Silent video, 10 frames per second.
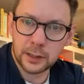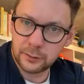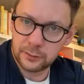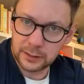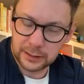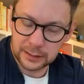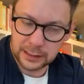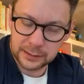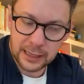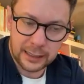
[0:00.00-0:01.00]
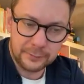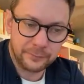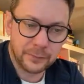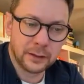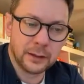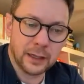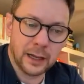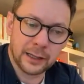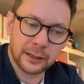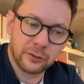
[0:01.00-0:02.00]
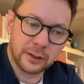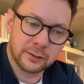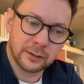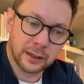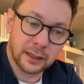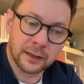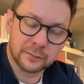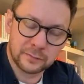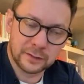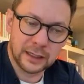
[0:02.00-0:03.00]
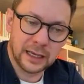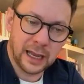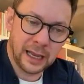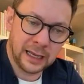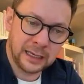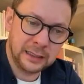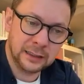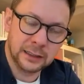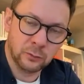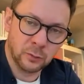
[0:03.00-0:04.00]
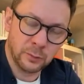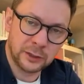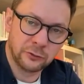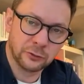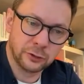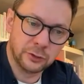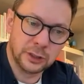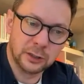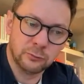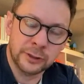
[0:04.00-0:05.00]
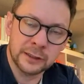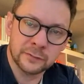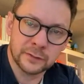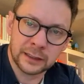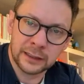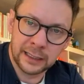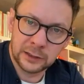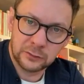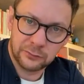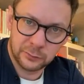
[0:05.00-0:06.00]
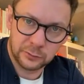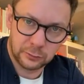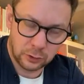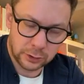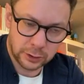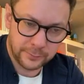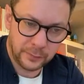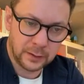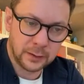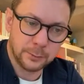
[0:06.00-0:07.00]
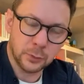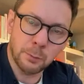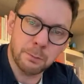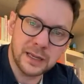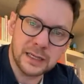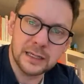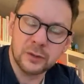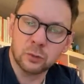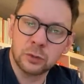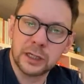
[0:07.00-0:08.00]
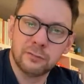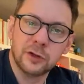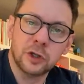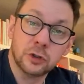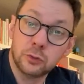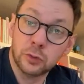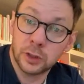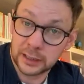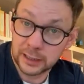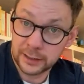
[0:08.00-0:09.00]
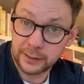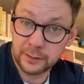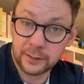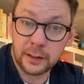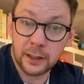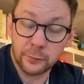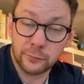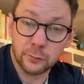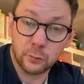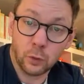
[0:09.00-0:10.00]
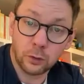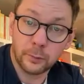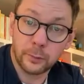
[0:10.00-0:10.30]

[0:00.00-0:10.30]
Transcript: thinking like that. And I think that, as I say, A, it will make sure you keep readers engaged for much longer, but B, it will give you a guide as to what